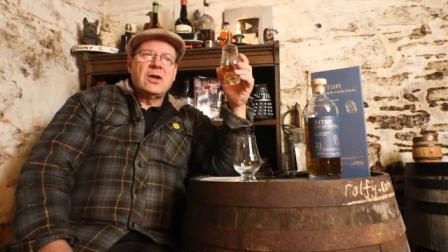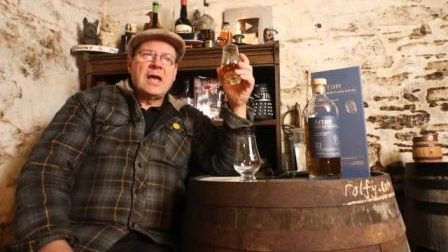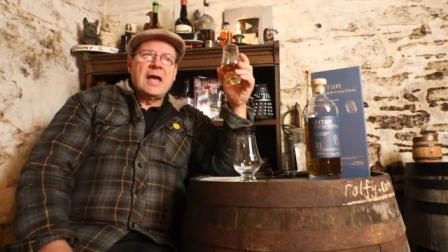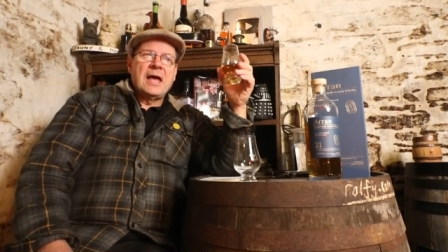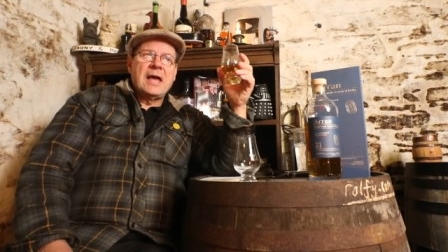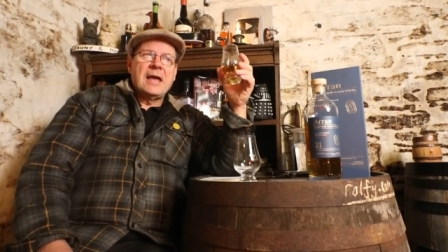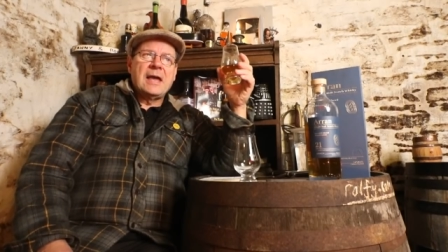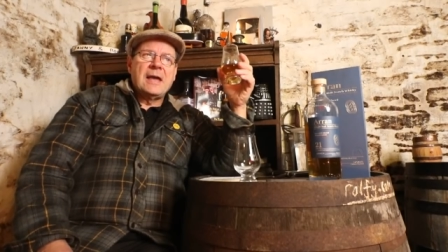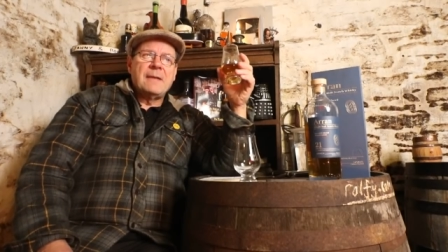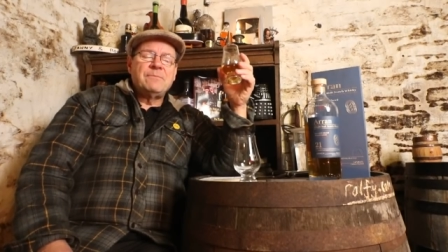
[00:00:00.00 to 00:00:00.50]

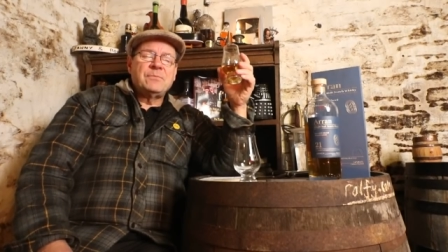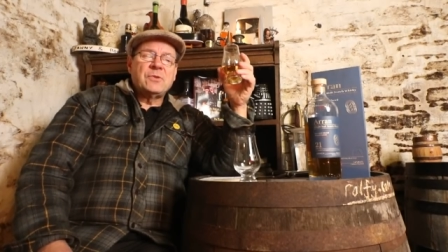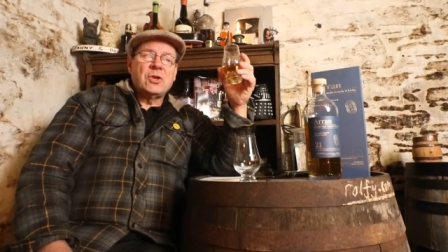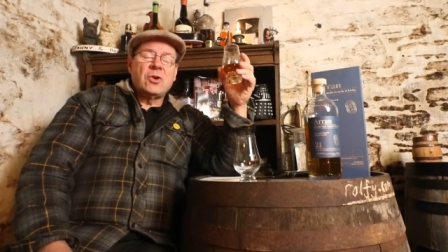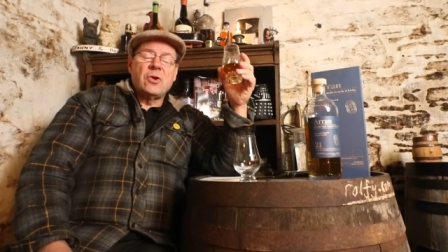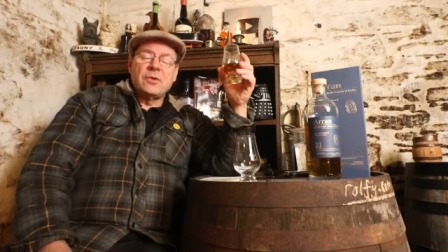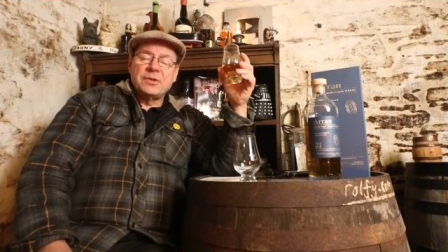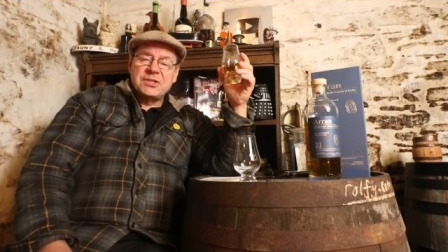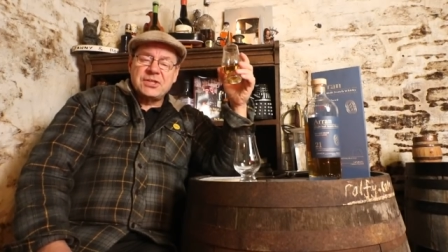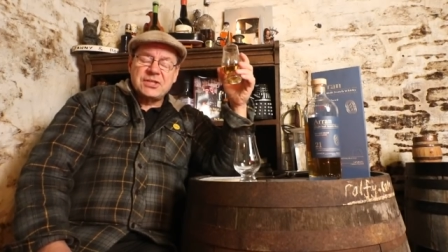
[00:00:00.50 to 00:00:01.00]
um,
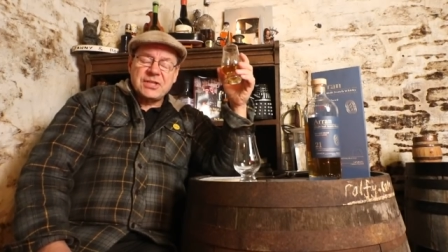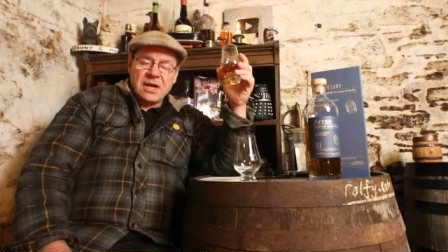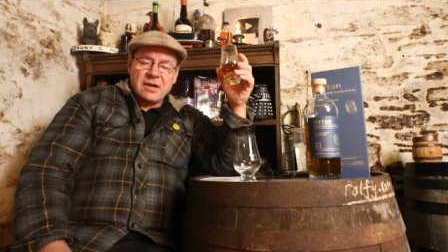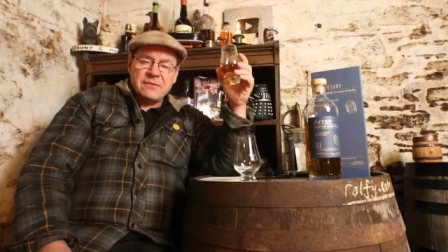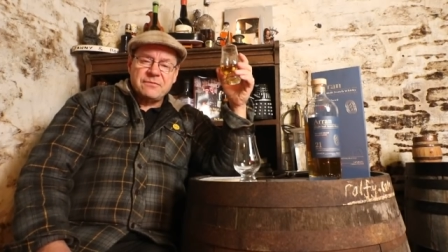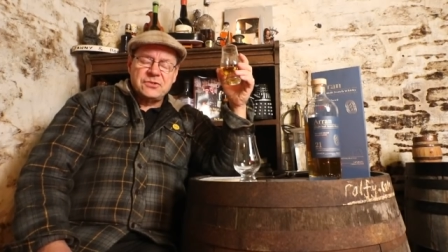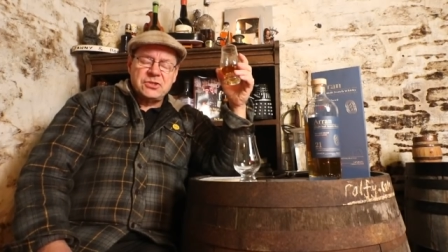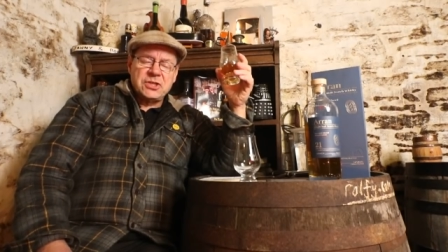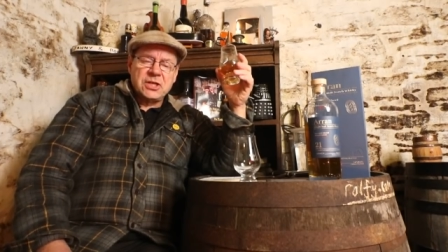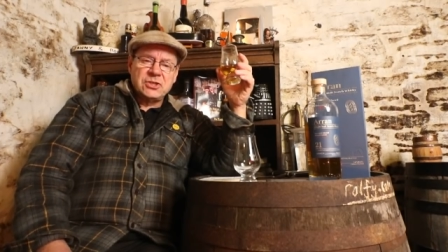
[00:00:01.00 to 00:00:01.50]

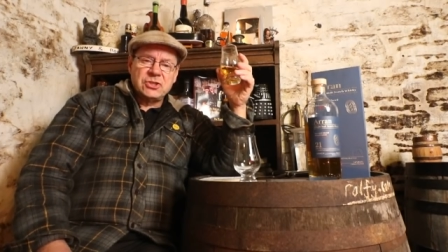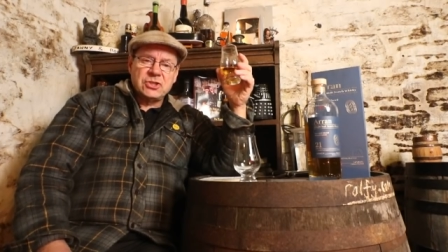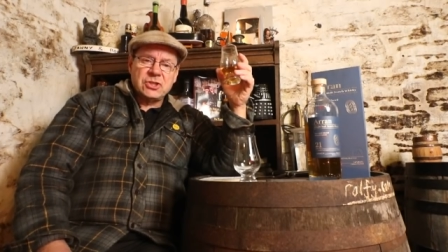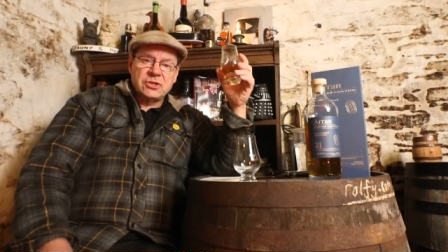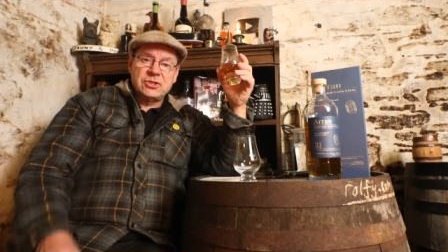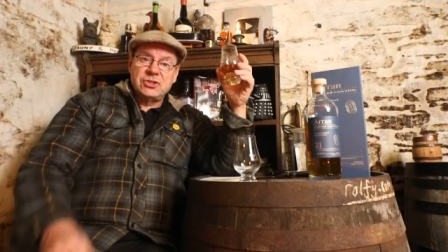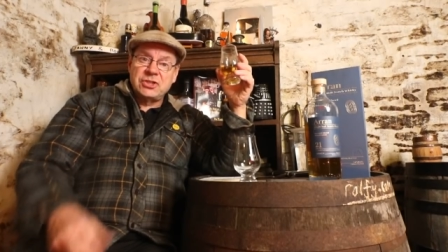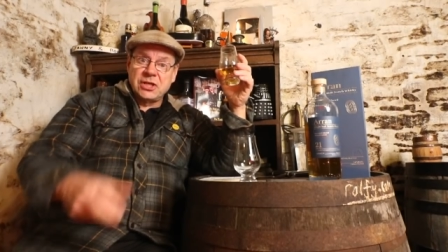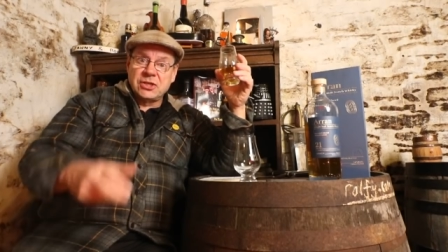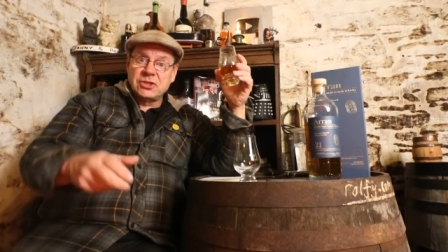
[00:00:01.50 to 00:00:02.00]
conserved
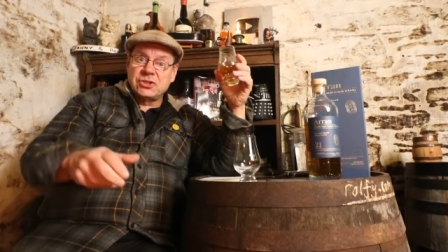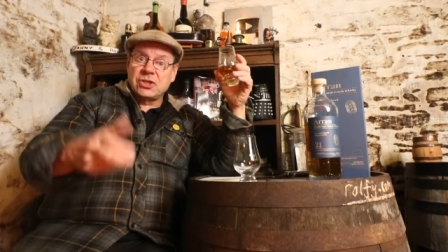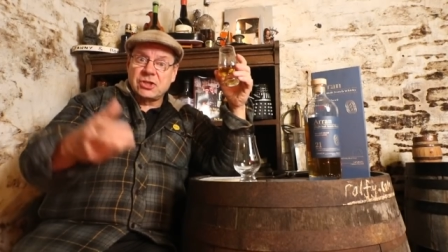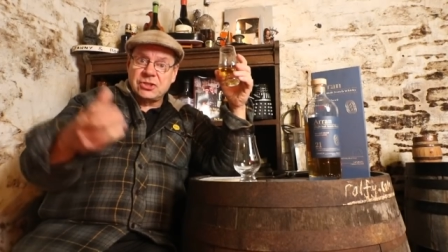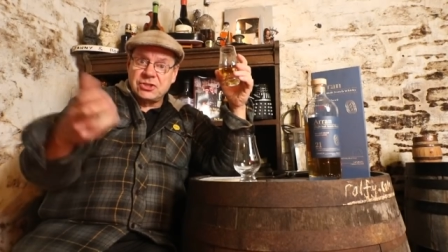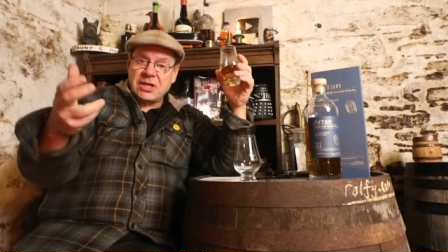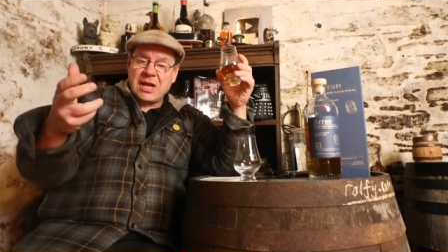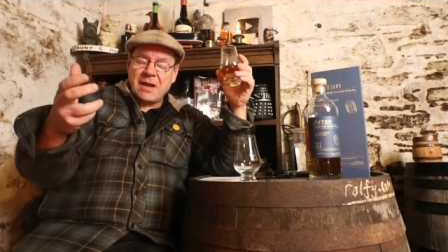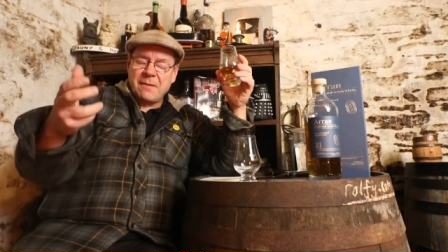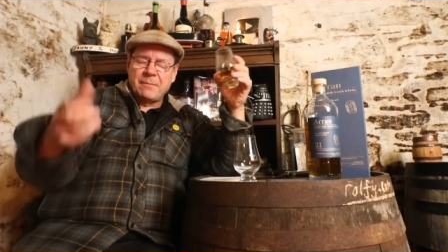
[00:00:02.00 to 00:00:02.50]
ginger,
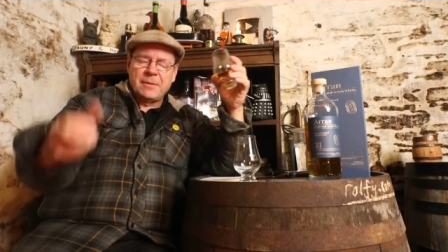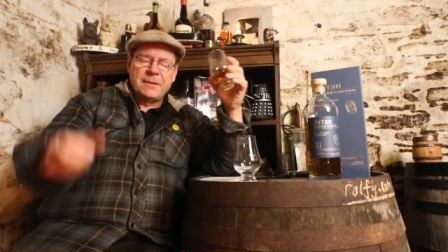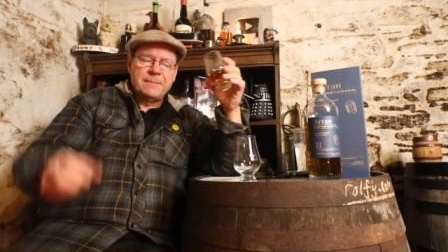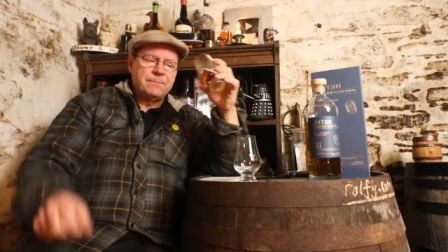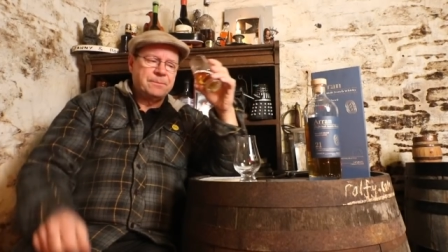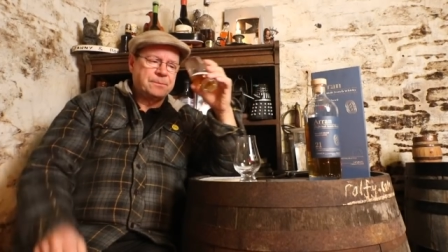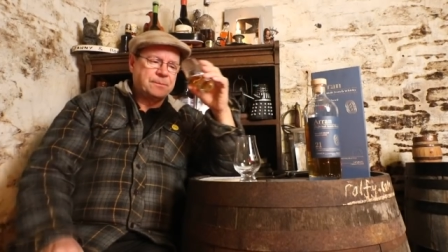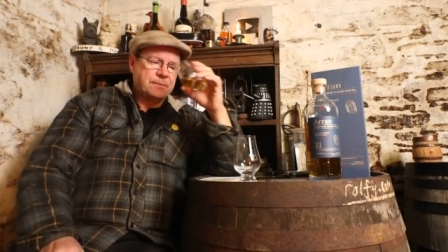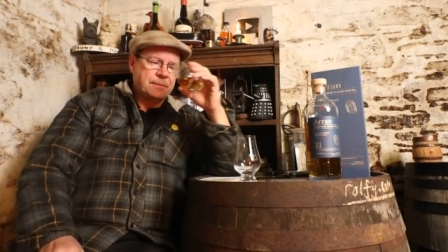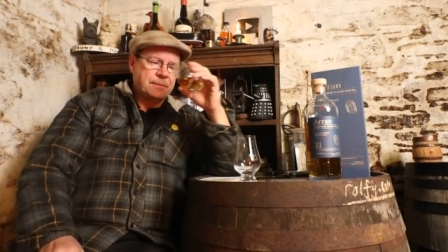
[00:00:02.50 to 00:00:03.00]
ginger jam